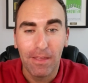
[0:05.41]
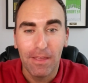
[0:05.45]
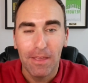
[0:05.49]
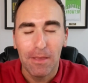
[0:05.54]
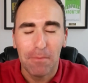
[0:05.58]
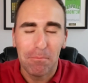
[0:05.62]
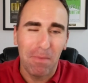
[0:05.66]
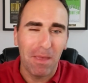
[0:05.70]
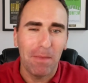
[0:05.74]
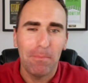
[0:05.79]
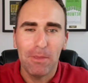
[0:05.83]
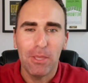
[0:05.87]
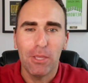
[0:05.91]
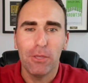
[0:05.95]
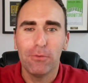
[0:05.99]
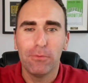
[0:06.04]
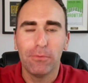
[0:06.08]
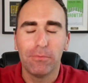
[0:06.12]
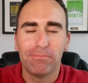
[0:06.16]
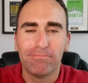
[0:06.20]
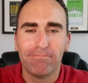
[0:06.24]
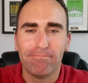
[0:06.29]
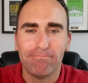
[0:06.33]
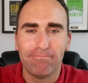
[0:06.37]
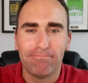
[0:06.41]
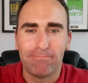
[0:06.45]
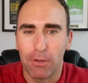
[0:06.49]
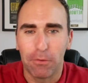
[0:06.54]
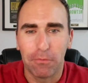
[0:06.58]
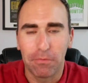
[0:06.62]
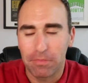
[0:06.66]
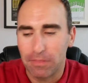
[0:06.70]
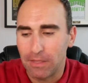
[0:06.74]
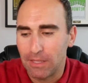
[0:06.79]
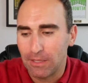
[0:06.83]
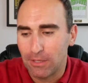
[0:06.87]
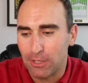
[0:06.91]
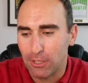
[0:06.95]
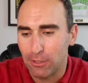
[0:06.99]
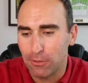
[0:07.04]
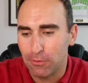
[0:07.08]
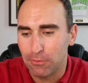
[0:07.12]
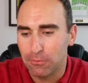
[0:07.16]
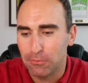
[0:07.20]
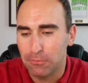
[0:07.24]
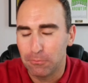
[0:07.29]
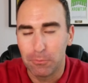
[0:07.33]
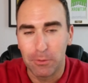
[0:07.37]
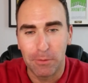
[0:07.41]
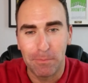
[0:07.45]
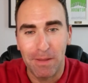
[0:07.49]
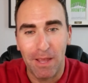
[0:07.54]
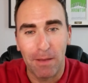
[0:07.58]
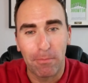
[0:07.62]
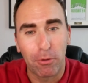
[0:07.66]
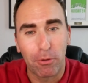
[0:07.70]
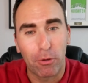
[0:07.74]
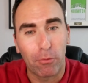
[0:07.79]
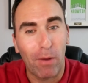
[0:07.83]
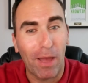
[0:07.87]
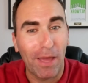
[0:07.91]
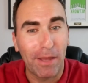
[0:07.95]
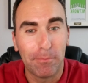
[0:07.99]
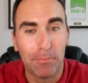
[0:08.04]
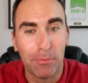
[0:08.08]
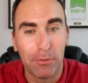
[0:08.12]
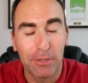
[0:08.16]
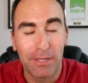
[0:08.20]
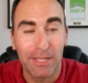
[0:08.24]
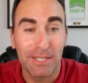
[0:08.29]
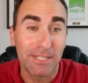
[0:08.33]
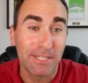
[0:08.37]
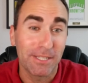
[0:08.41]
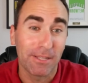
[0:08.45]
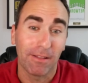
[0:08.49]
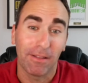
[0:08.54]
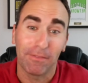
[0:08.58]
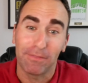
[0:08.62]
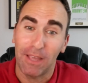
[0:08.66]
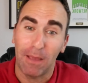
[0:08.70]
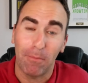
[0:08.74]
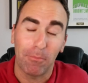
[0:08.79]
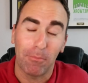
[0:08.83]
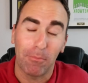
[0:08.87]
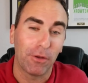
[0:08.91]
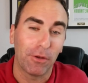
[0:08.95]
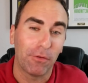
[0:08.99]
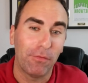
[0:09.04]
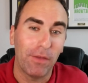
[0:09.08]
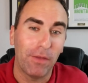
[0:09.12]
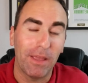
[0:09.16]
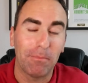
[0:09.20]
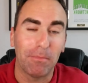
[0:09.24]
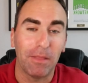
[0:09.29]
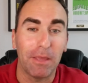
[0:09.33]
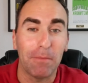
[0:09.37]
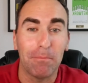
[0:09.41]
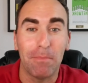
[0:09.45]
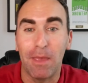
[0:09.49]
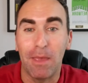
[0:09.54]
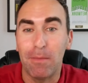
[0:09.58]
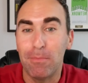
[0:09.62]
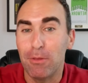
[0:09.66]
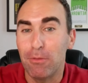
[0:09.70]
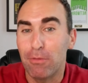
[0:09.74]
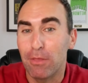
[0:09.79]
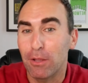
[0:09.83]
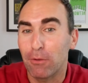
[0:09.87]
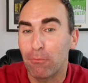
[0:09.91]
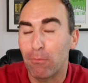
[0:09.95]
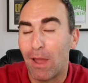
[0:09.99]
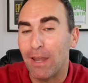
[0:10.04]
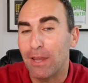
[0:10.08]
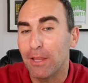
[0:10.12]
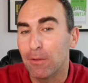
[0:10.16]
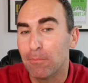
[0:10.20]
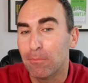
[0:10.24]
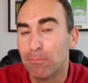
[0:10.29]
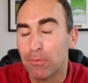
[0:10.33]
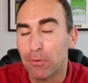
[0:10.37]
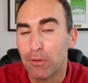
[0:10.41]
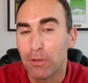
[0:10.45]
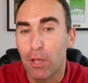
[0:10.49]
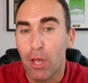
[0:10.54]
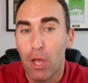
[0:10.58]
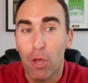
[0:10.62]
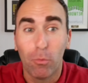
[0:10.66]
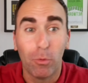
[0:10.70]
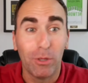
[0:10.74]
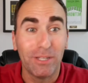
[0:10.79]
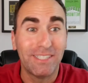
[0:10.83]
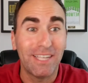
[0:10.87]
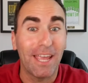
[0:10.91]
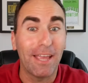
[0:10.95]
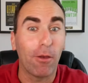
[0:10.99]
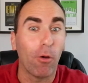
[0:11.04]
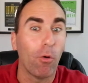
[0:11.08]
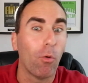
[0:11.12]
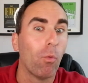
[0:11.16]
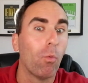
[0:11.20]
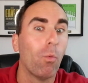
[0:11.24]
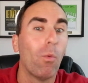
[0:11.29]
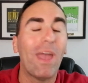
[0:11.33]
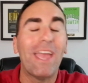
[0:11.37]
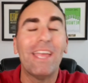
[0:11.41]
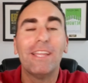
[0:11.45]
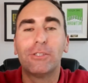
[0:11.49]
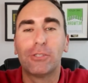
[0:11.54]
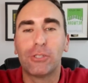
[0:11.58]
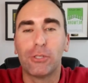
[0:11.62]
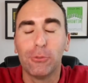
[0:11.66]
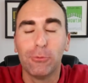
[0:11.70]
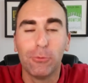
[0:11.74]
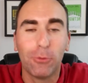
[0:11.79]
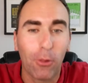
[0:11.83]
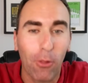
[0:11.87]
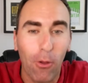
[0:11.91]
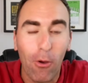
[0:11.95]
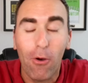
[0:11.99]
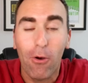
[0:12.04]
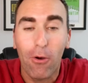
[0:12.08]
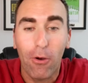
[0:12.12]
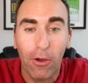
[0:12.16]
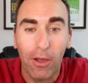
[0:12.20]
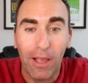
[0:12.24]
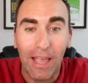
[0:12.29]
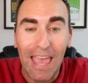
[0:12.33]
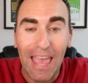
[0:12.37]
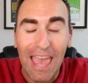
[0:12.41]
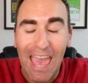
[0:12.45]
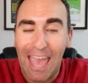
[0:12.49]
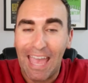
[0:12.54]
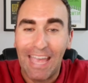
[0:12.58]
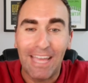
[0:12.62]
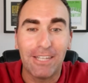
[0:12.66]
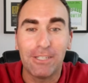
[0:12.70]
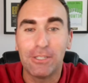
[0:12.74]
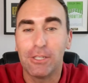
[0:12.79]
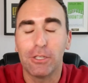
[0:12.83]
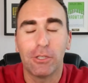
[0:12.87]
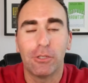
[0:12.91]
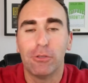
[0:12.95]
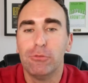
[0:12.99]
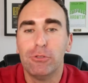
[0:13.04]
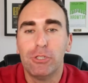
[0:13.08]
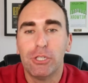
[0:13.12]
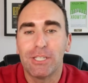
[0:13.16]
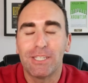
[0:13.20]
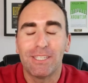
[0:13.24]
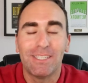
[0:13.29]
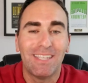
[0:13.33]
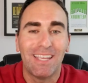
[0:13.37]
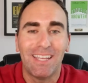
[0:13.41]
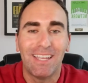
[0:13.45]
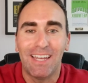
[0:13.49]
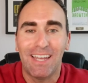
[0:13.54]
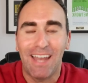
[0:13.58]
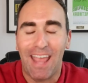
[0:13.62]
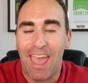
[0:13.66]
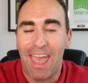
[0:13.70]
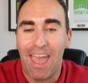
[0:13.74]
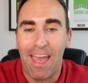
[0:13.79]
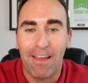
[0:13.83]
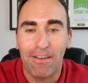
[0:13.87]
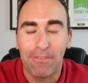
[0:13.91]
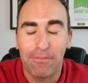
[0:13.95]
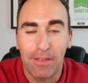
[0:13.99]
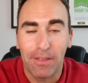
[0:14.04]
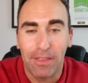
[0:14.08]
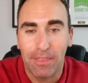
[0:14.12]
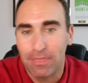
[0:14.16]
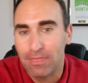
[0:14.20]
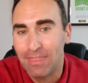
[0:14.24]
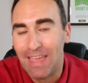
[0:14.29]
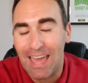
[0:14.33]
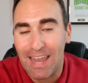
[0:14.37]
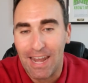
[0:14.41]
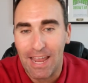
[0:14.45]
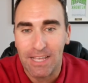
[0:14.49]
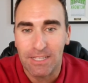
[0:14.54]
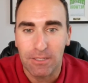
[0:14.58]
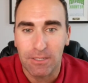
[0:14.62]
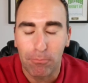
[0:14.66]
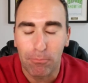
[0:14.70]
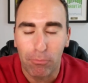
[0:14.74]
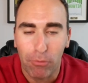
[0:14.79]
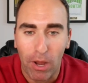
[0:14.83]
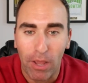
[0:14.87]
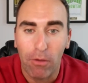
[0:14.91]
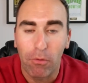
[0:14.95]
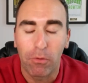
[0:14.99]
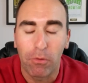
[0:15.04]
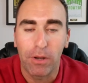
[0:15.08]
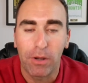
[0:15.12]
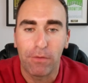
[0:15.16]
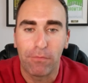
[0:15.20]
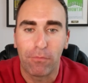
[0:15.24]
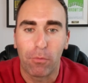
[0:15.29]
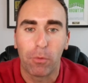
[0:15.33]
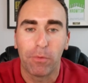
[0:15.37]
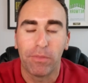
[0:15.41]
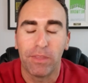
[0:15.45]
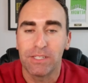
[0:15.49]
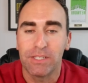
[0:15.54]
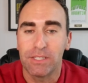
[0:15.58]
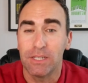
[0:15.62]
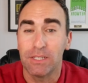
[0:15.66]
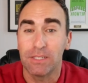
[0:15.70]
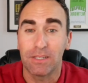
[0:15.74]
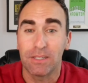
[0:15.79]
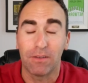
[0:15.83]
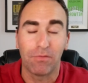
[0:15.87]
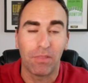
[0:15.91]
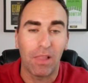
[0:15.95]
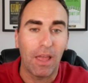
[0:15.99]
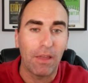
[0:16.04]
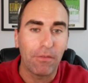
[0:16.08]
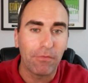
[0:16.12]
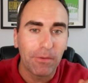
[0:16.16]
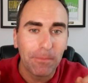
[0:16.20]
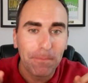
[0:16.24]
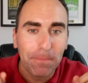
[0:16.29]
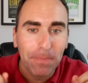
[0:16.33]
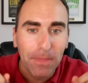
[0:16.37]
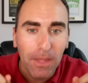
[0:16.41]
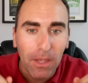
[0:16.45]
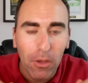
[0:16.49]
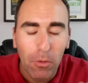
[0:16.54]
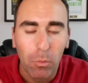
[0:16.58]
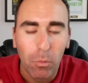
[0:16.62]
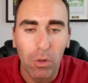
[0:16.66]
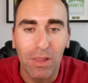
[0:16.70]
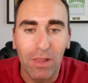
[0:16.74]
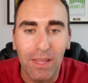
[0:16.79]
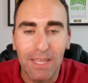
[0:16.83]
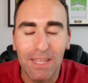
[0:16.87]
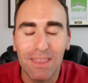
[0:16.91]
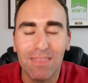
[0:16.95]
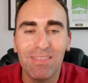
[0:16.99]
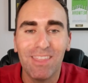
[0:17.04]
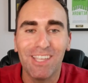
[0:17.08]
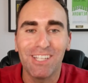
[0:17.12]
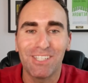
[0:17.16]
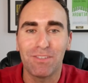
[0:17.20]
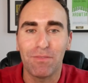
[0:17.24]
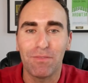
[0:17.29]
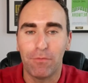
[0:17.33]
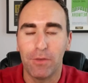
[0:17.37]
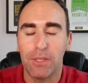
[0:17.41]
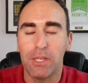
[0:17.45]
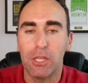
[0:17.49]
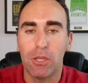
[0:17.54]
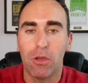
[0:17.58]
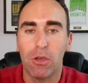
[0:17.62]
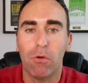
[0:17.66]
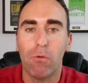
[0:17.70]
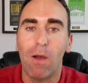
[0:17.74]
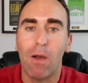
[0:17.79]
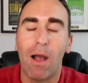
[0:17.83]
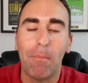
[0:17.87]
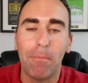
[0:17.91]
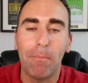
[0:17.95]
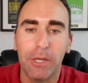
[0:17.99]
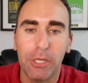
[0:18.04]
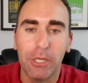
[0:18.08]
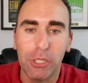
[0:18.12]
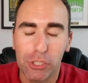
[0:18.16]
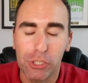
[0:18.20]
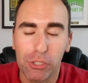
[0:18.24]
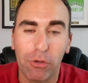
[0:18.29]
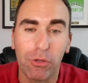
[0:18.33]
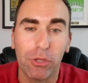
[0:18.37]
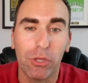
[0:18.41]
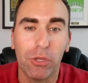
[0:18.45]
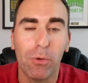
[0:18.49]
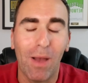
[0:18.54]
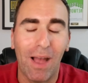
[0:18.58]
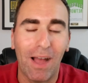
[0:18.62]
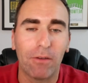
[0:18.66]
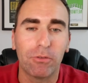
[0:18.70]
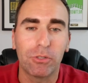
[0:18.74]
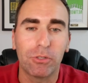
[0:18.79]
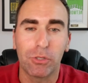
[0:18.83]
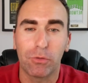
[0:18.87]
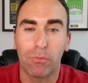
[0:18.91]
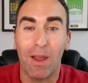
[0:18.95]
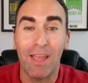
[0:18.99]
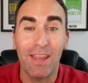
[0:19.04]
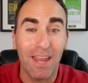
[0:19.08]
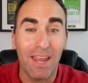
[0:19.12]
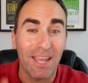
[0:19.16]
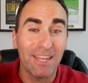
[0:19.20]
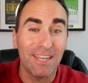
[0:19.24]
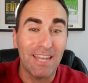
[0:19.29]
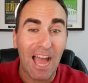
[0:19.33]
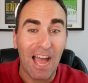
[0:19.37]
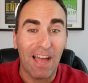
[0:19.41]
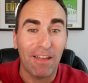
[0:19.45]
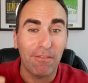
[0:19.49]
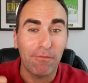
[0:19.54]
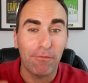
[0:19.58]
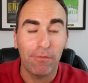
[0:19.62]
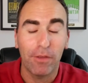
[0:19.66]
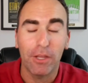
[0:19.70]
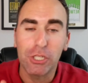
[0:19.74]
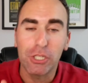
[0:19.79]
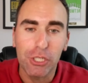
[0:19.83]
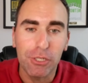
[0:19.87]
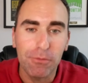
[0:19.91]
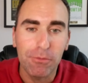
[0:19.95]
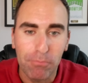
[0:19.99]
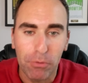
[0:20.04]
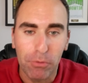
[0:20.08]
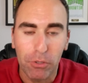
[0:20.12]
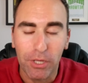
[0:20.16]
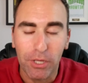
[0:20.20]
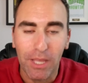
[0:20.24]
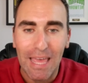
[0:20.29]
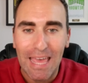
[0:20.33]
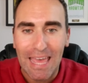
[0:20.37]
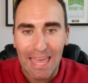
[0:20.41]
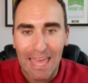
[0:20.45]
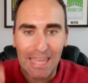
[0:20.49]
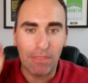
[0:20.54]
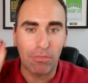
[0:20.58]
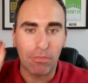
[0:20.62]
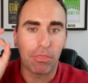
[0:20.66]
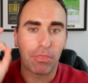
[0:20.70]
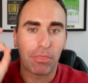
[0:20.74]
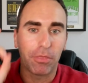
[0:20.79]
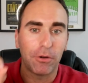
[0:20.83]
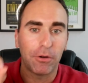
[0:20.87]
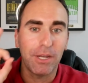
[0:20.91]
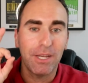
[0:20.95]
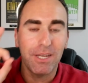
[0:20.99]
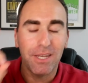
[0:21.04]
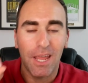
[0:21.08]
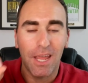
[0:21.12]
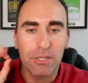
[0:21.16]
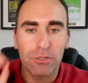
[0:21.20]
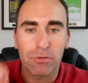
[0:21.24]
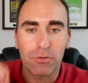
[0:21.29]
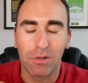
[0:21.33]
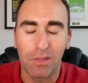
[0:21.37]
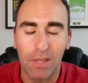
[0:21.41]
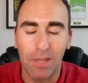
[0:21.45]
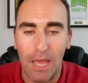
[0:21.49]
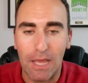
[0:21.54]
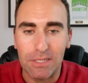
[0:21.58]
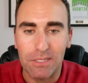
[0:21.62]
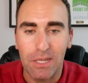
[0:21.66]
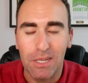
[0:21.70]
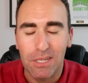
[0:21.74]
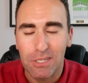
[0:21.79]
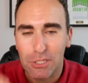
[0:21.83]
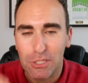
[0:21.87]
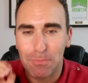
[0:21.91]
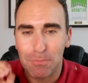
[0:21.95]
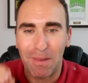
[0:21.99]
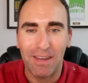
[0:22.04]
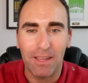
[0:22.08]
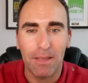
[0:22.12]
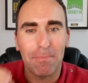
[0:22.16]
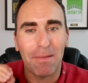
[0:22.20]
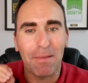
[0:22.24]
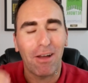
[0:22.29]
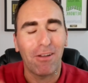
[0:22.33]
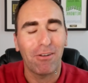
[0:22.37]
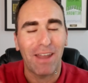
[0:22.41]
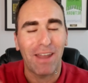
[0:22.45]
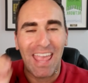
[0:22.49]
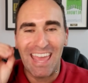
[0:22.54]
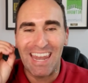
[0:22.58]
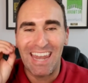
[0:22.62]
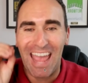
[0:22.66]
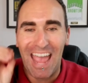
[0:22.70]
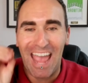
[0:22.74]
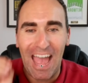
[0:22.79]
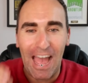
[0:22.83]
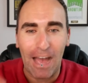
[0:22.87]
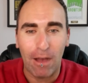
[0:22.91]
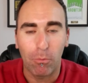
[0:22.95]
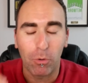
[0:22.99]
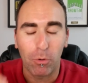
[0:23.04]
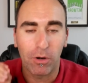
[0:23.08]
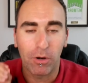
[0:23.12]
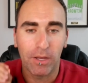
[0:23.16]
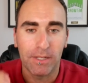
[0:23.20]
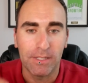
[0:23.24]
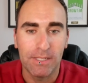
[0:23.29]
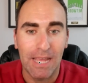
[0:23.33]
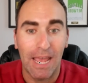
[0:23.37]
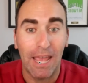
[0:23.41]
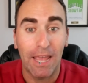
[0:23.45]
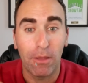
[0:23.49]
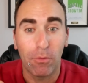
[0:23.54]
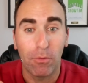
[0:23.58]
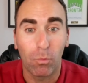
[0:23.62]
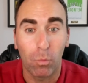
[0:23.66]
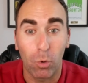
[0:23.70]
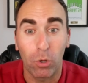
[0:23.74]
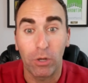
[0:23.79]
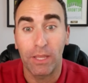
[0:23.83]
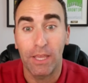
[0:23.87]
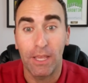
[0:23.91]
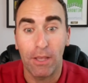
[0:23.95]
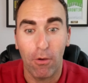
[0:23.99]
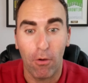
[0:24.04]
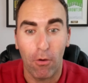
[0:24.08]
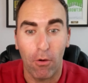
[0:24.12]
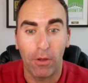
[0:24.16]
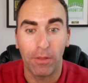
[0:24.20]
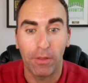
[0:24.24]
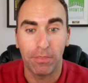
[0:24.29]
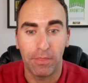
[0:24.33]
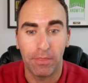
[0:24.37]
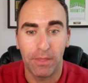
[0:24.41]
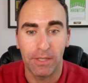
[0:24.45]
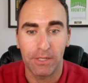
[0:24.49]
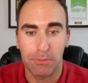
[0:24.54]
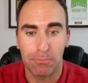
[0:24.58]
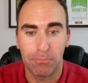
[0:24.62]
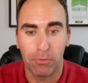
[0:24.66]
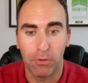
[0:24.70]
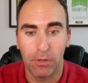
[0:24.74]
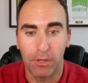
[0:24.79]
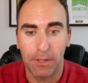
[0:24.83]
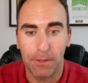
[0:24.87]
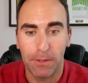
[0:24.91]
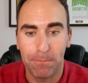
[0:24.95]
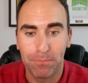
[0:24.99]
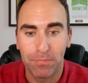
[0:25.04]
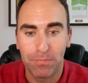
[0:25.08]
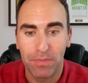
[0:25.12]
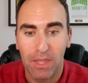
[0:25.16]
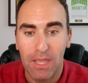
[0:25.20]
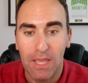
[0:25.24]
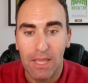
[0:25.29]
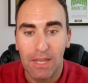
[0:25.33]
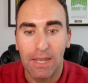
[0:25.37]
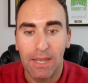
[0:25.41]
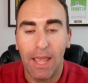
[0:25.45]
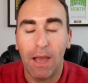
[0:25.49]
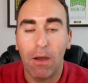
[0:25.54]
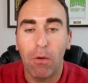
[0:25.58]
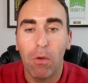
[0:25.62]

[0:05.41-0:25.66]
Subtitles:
Maybe you don't think you would be able to write a book and still have time with your family. Maybe you think writing a book would take way too long and you just didn't have that as a priority for this season of life. Well, in this video, I'm going to show you how to write a nonfiction book in 30 days or less, spending about an hour a day working on this book. Now,